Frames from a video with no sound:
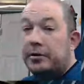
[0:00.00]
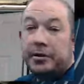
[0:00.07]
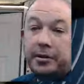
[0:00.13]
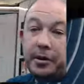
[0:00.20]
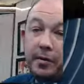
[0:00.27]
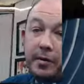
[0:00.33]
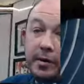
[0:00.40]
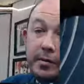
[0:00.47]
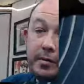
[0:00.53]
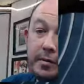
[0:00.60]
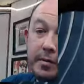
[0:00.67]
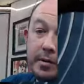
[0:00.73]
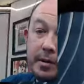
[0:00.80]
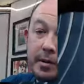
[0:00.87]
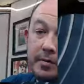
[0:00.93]
going through
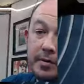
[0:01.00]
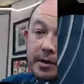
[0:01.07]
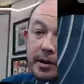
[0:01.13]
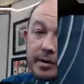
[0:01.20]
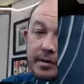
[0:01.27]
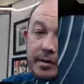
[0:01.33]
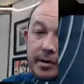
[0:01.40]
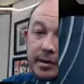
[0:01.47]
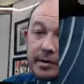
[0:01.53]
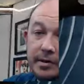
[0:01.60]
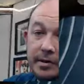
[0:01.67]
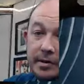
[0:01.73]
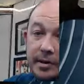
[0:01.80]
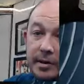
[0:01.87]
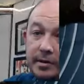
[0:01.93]
all the LEDs
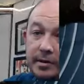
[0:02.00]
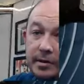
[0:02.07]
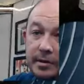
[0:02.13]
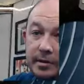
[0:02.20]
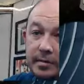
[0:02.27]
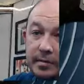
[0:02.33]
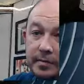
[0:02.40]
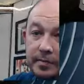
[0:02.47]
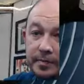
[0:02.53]
and testing them.